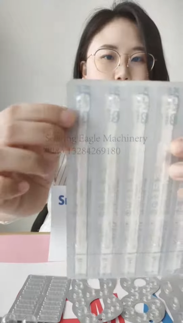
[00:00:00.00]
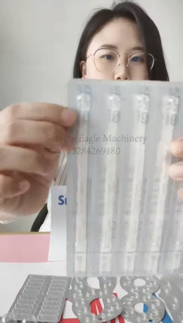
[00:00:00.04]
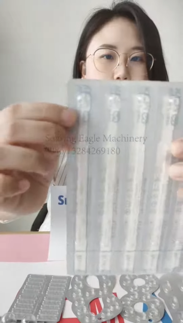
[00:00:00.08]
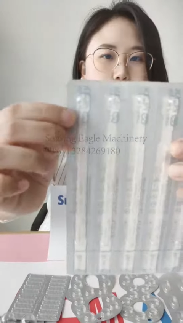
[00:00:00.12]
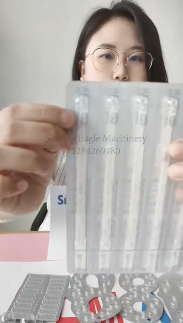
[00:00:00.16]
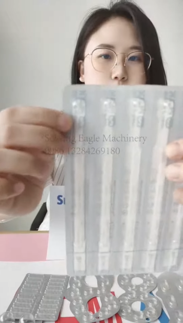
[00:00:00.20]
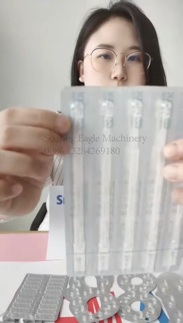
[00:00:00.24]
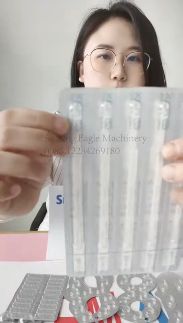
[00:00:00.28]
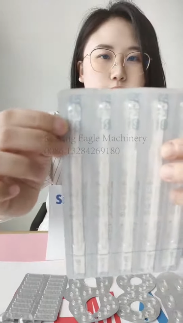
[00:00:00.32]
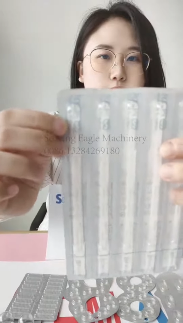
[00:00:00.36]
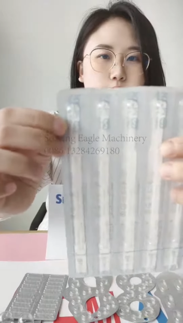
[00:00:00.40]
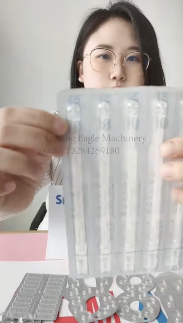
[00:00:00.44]

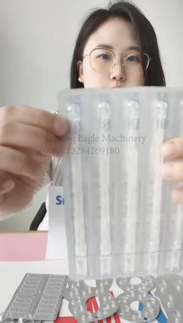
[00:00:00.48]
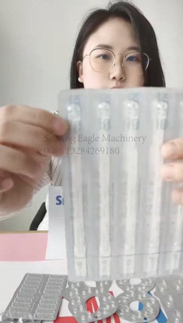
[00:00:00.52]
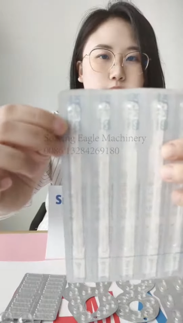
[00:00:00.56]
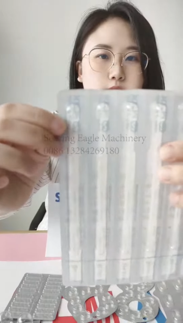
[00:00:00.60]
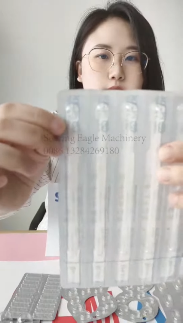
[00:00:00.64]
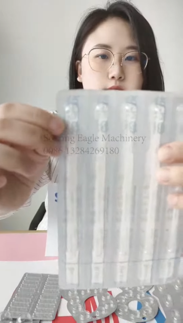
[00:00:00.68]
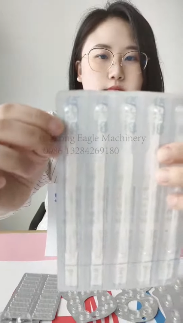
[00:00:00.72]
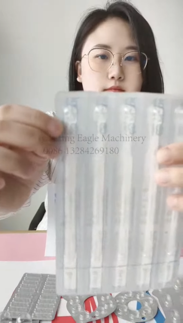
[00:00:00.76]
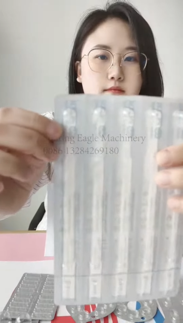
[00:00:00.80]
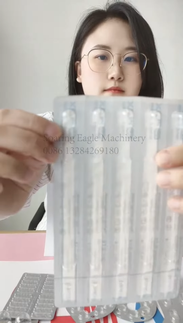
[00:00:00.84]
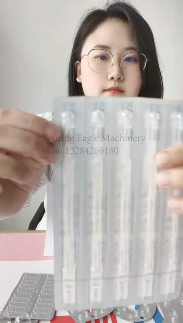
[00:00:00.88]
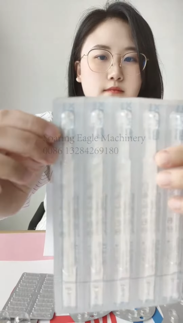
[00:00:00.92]

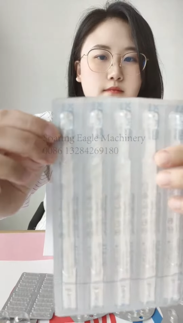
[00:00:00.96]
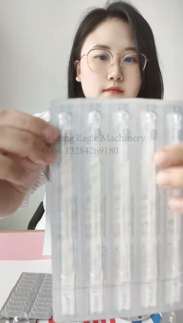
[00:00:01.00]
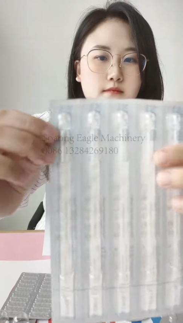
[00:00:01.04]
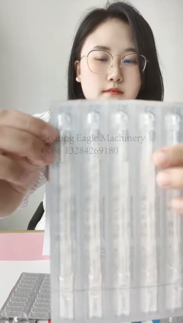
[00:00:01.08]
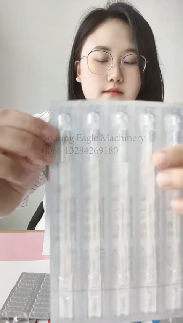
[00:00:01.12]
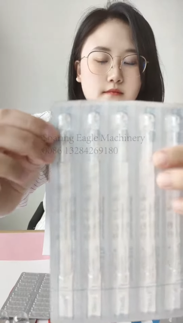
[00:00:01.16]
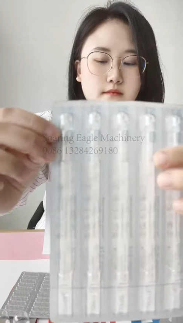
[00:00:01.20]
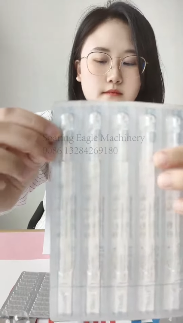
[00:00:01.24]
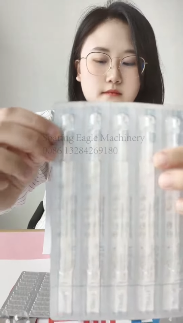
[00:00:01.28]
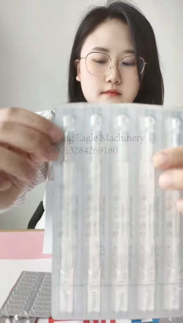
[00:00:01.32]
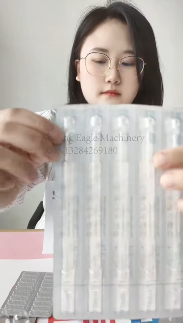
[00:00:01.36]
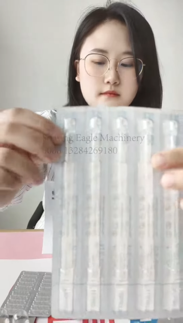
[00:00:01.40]

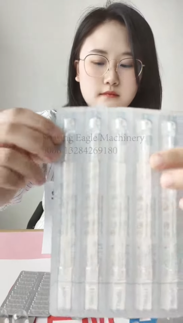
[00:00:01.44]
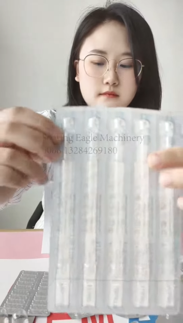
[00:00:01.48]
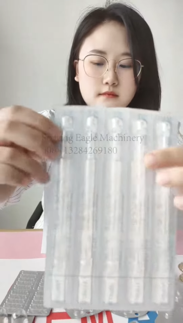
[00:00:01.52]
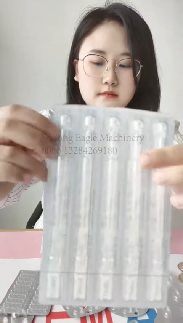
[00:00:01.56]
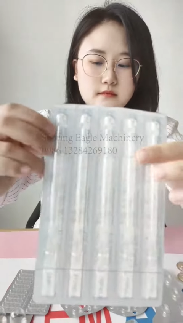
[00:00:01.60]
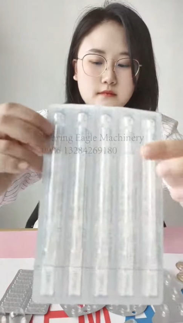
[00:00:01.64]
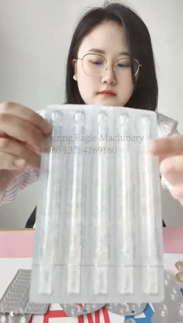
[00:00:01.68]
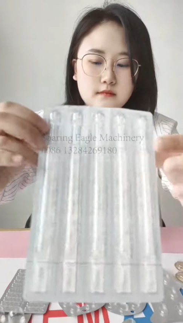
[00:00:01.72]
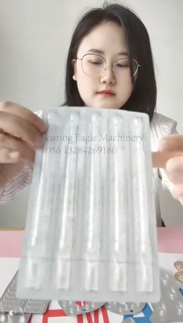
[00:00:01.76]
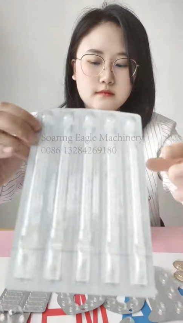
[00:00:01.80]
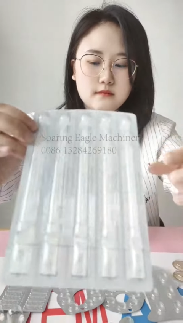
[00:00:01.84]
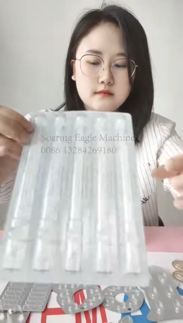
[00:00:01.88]

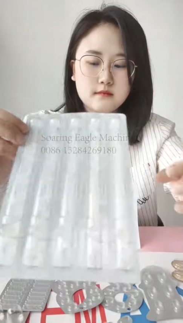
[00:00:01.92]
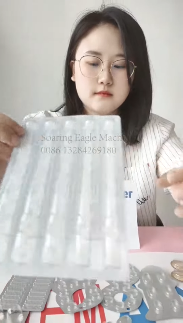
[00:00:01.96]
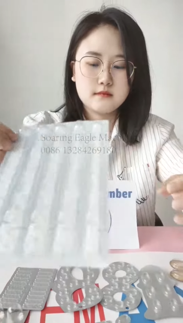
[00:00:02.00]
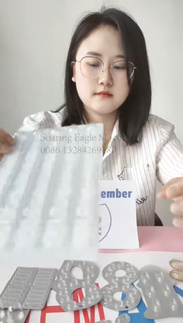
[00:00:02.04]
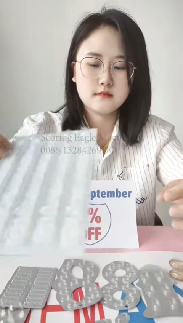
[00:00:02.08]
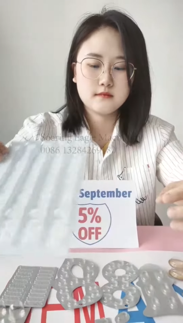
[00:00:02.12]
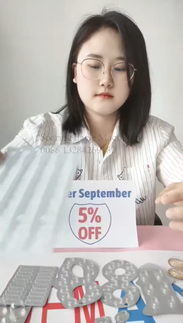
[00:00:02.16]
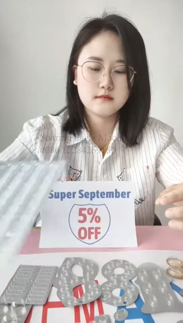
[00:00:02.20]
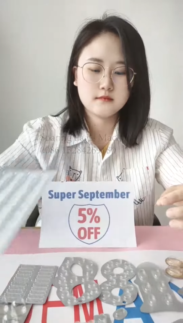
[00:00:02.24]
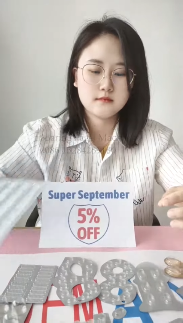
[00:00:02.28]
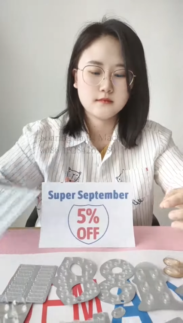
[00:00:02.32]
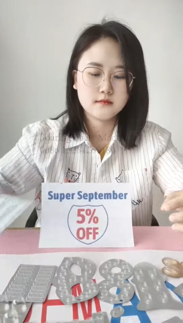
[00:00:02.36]

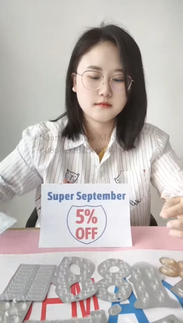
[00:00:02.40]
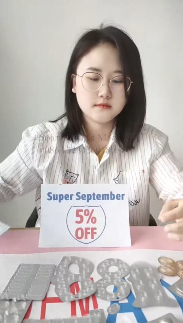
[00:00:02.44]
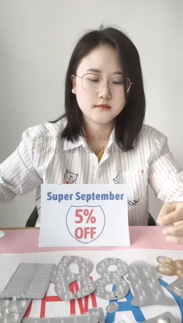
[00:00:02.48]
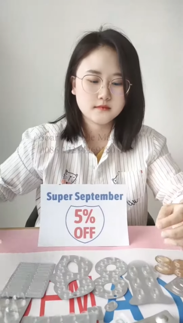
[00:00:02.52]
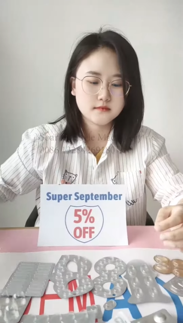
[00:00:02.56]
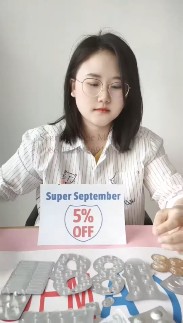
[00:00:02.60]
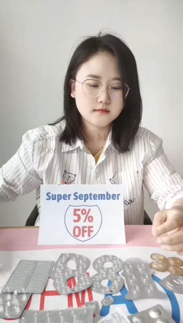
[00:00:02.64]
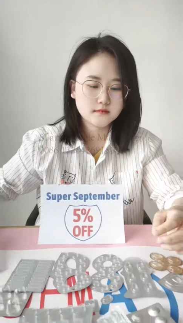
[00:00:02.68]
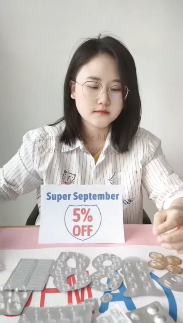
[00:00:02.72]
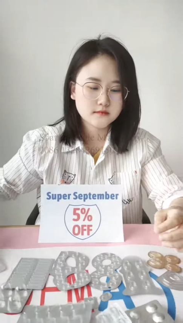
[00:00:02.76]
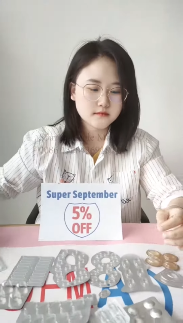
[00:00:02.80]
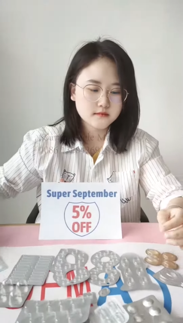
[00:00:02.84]
No one is speaking in this clip.